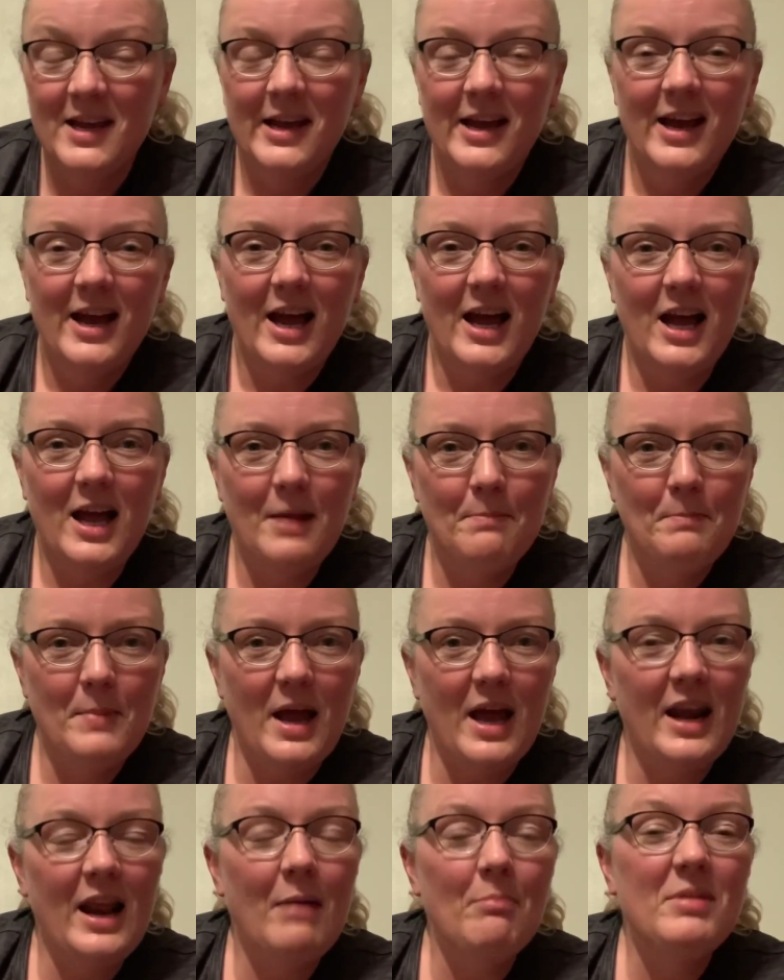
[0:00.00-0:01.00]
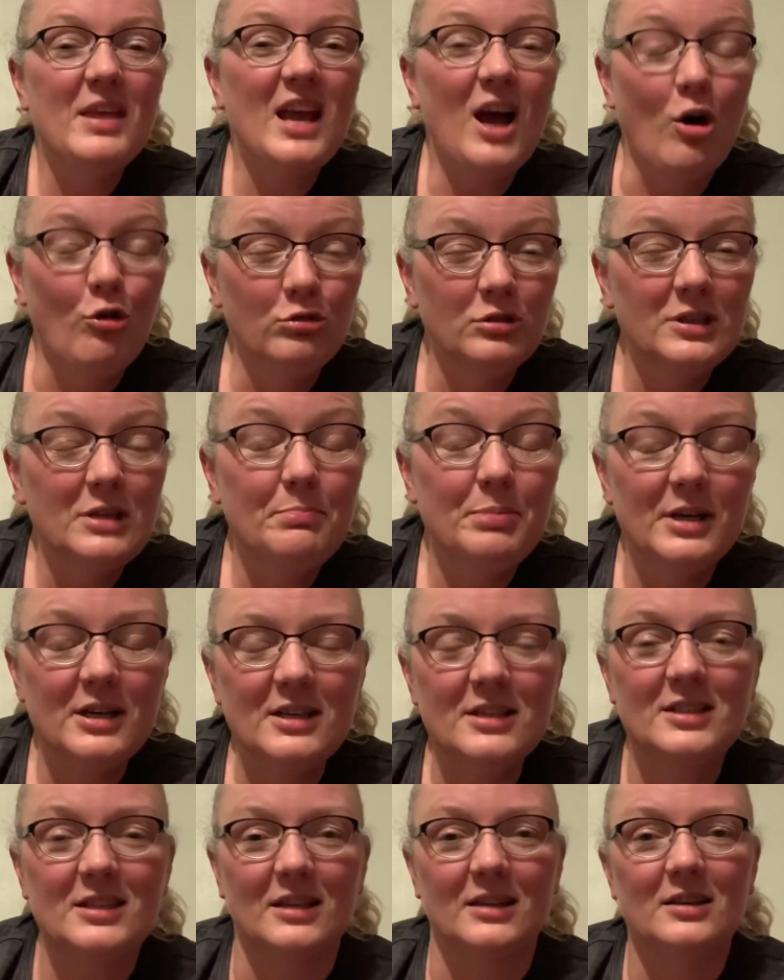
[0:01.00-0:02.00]
Um, and I'm the only
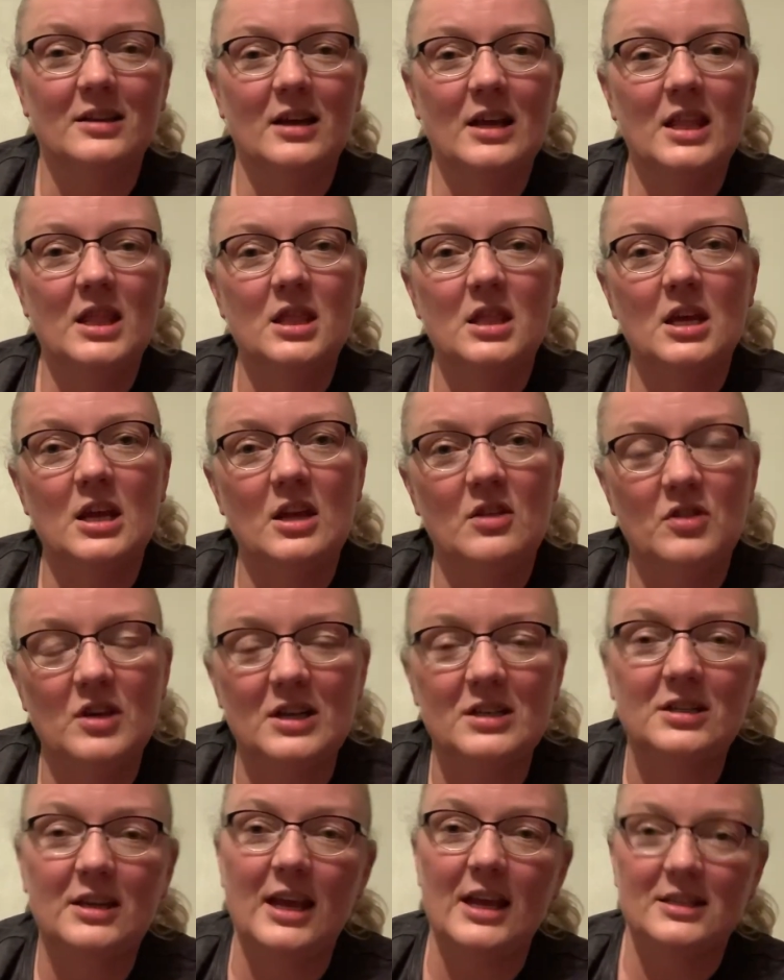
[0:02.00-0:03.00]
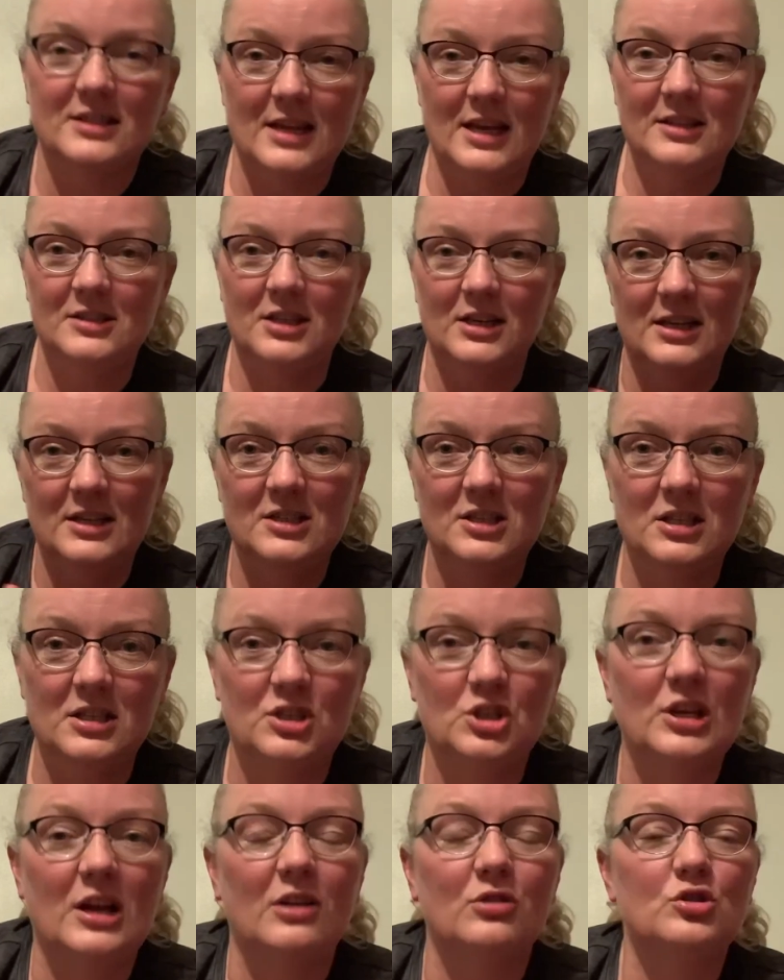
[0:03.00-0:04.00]
person in that gets entered into this
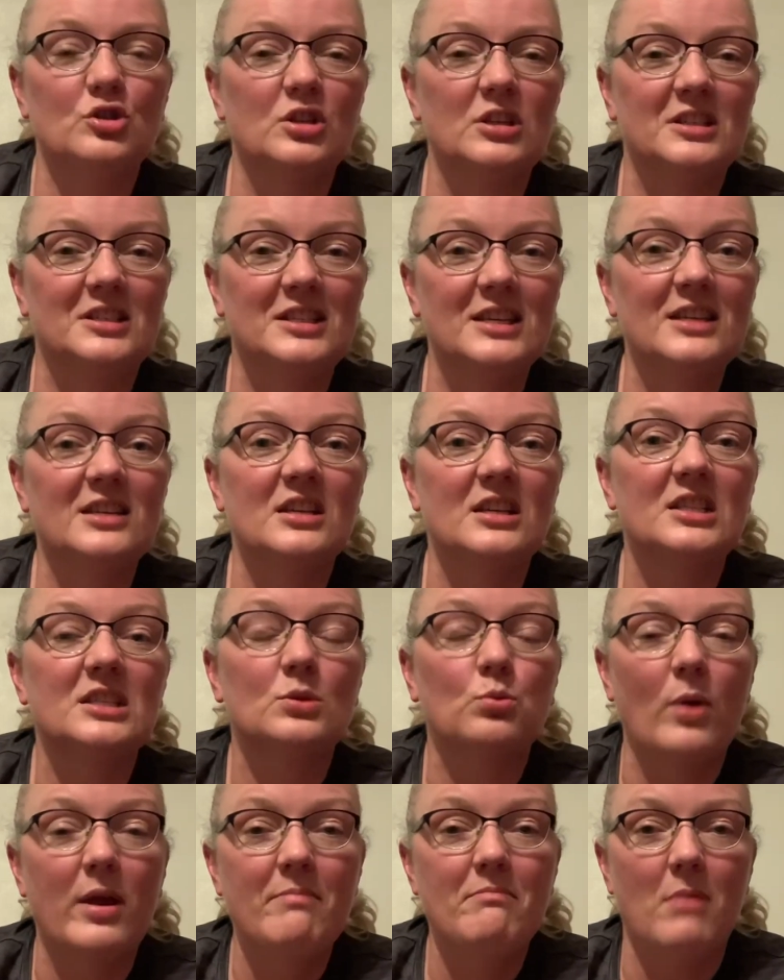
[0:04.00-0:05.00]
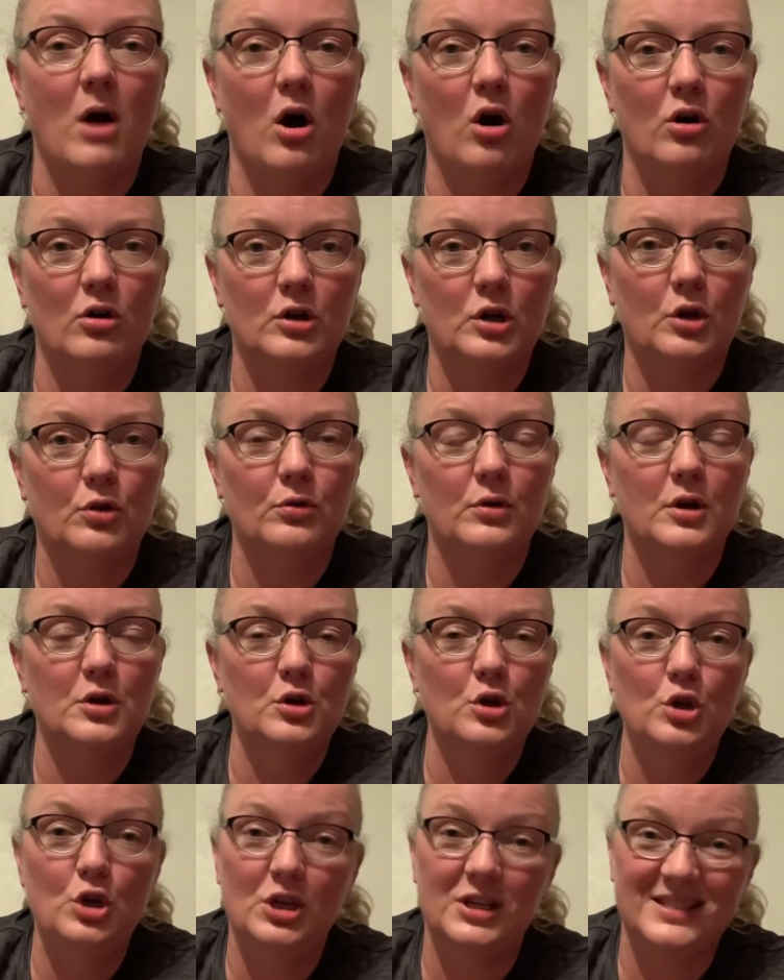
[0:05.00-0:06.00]
challenge that did a swim on New
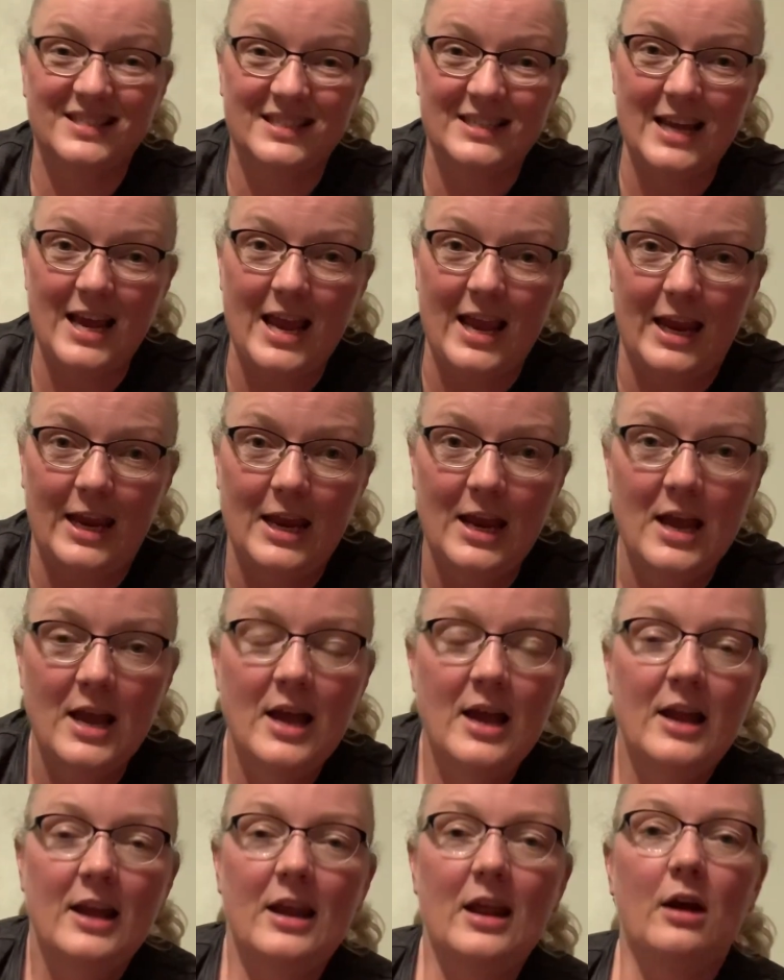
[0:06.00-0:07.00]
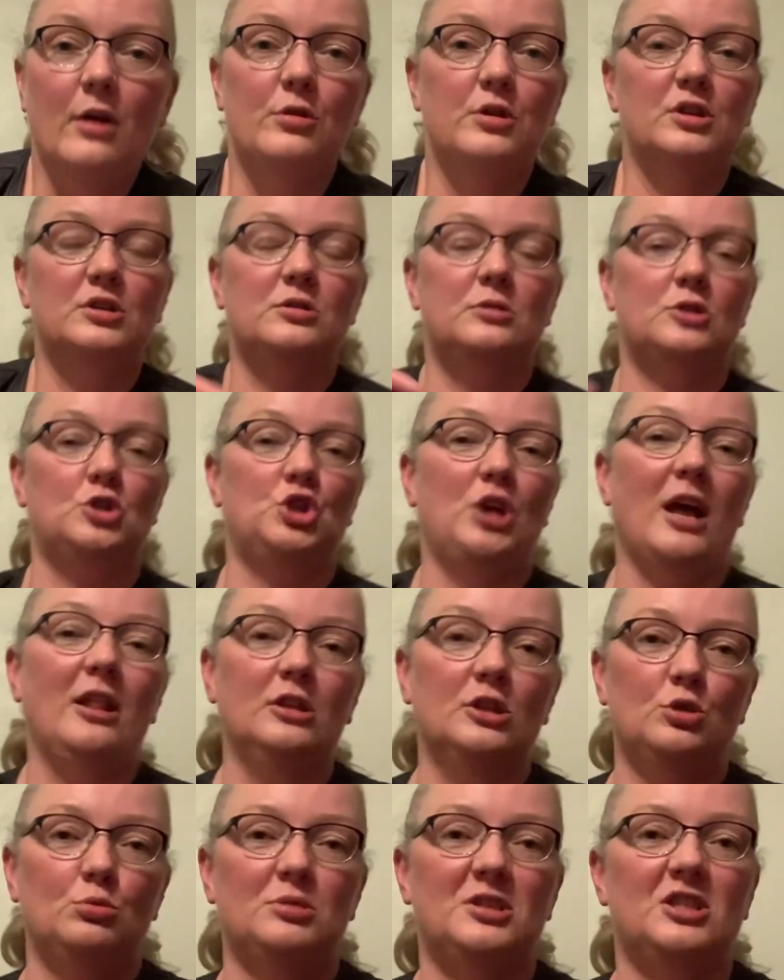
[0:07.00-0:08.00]
Year's Day. Now, the
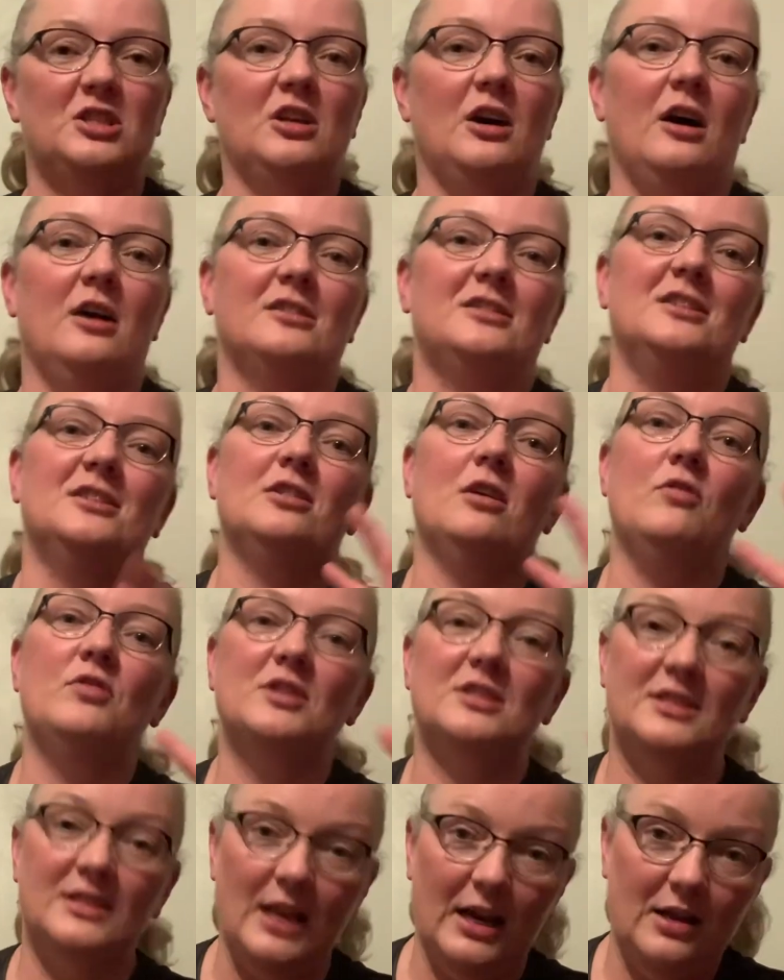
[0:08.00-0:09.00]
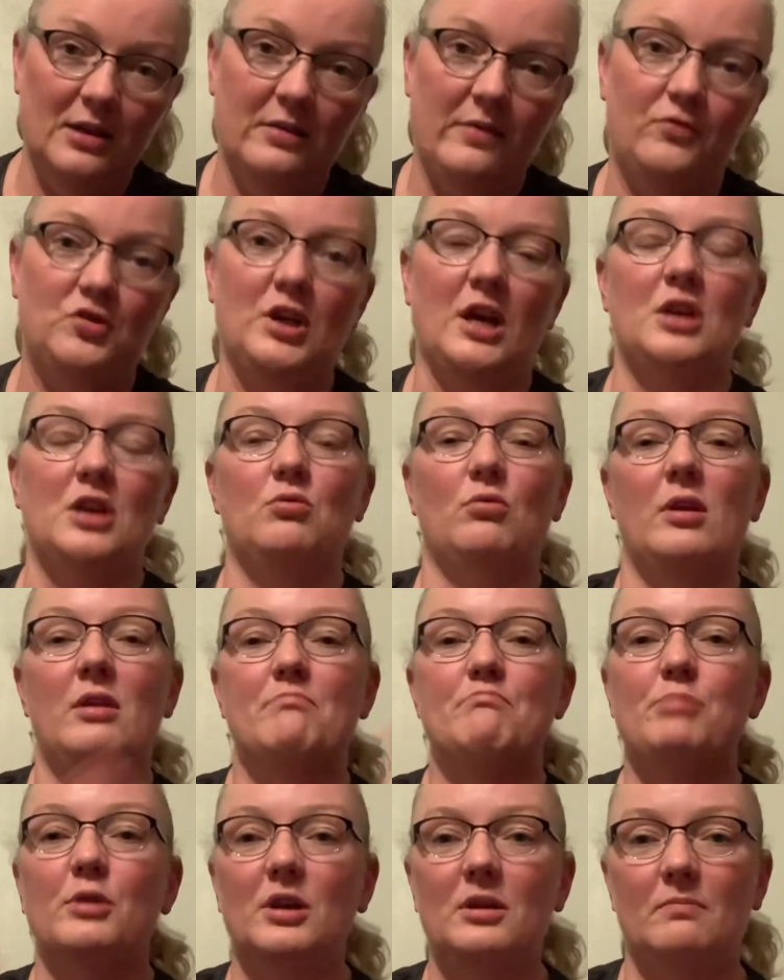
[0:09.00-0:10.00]
challenge was started on the 2nd of January,
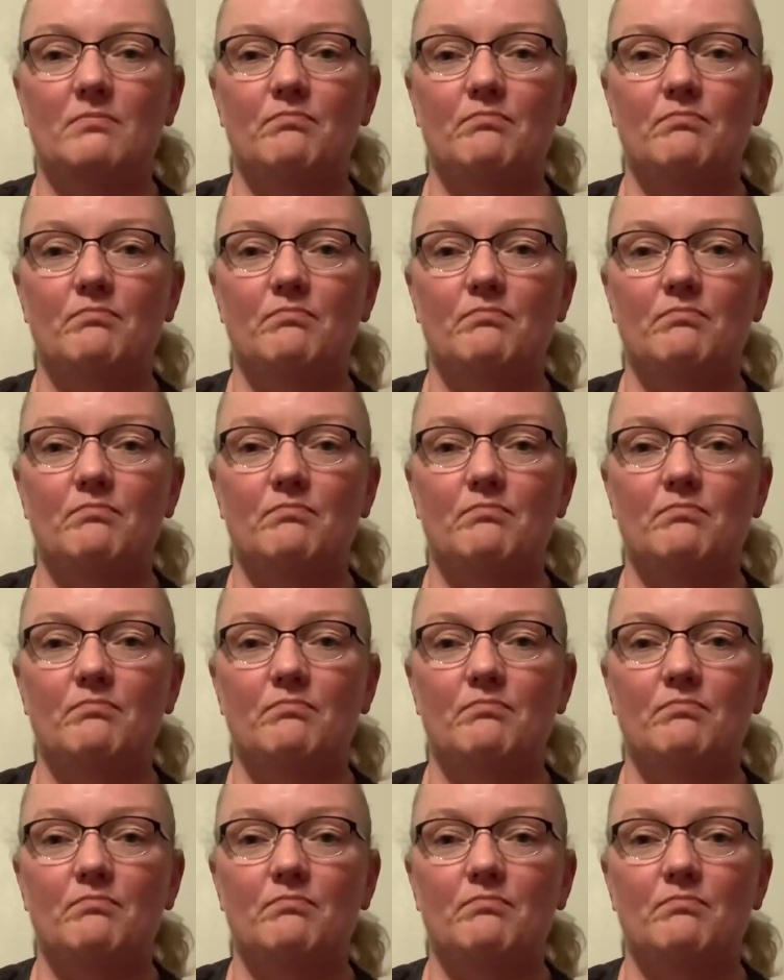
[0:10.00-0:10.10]
but it